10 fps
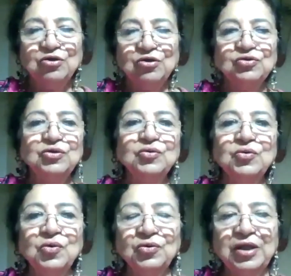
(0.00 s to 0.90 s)
So
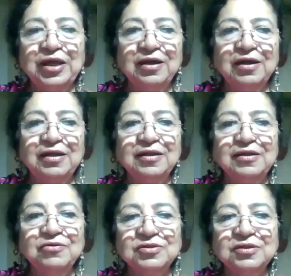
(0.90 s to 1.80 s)
you go there and then
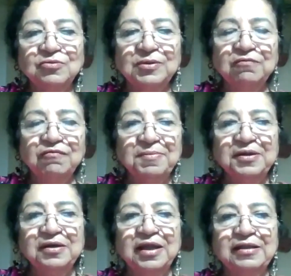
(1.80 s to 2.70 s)
you sit with
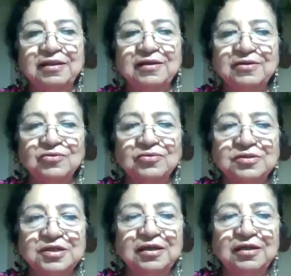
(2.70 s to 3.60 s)
women and then you
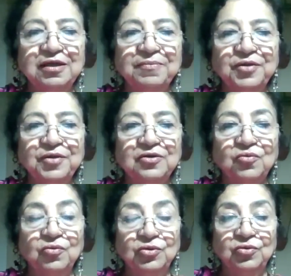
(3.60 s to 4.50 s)
tell them that,
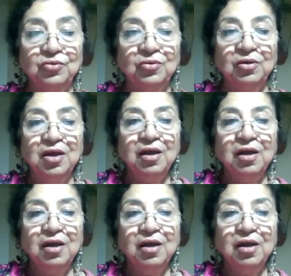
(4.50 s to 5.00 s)
oh, you're